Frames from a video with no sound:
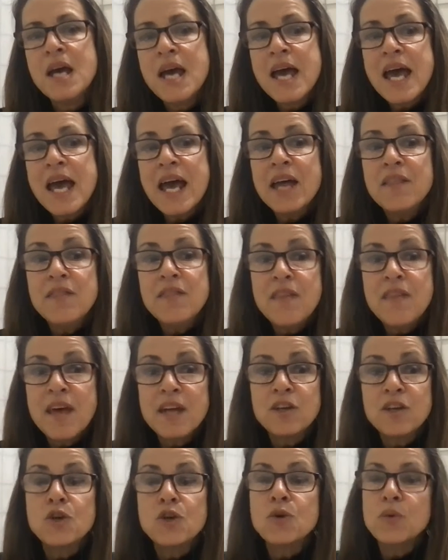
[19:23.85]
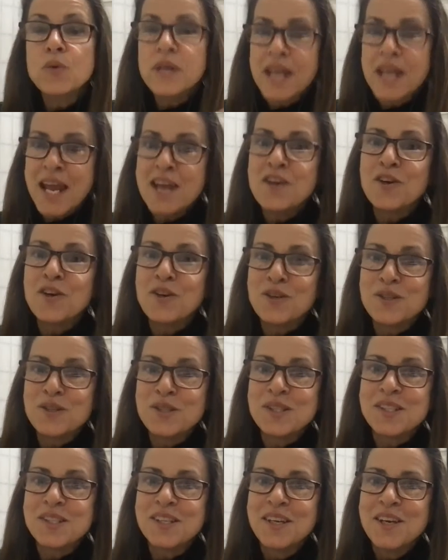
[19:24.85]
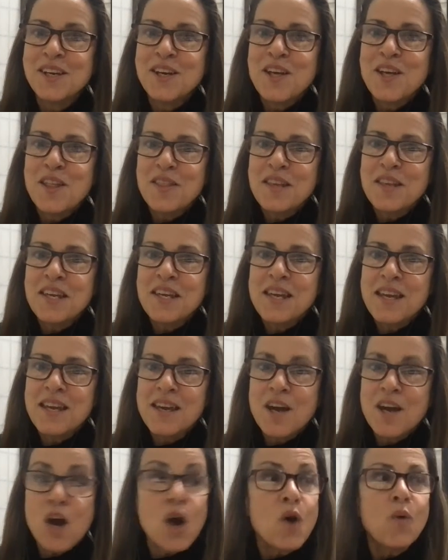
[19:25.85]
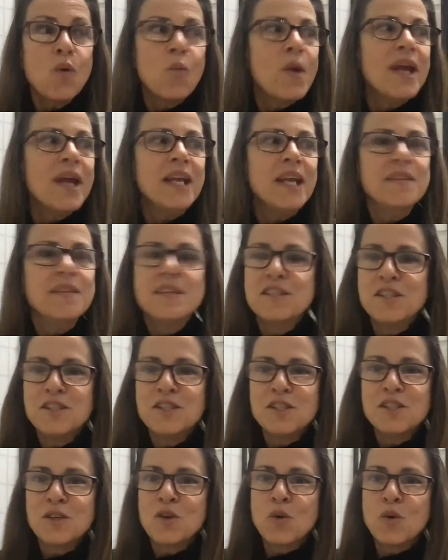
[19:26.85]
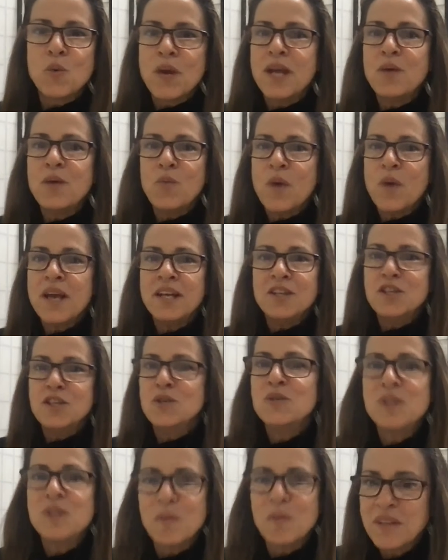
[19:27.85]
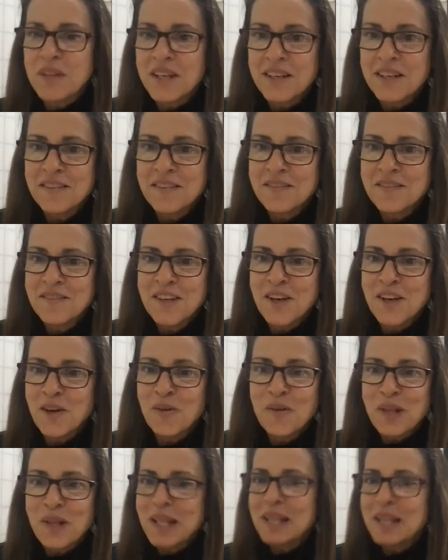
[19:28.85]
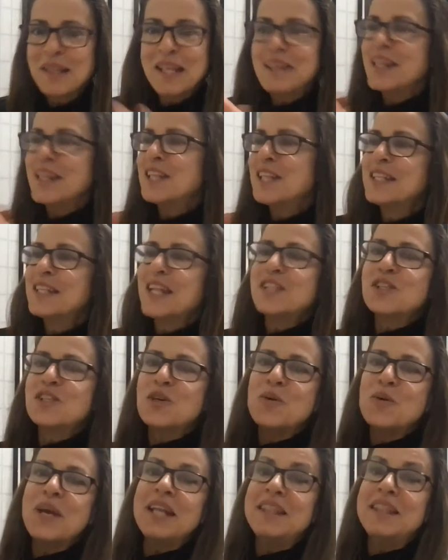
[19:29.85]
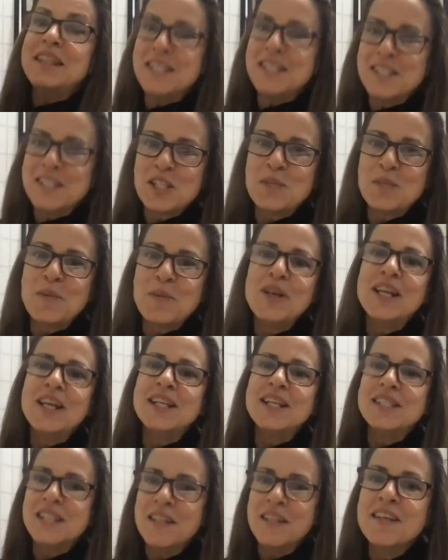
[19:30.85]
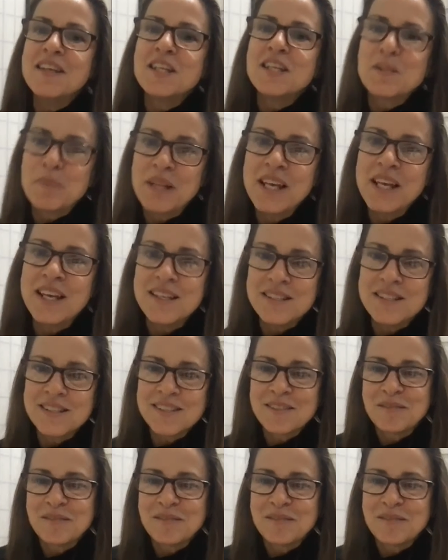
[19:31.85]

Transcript: and then creators thinking, oh, wait, this is a great way to do something, like let's create this experience in this place.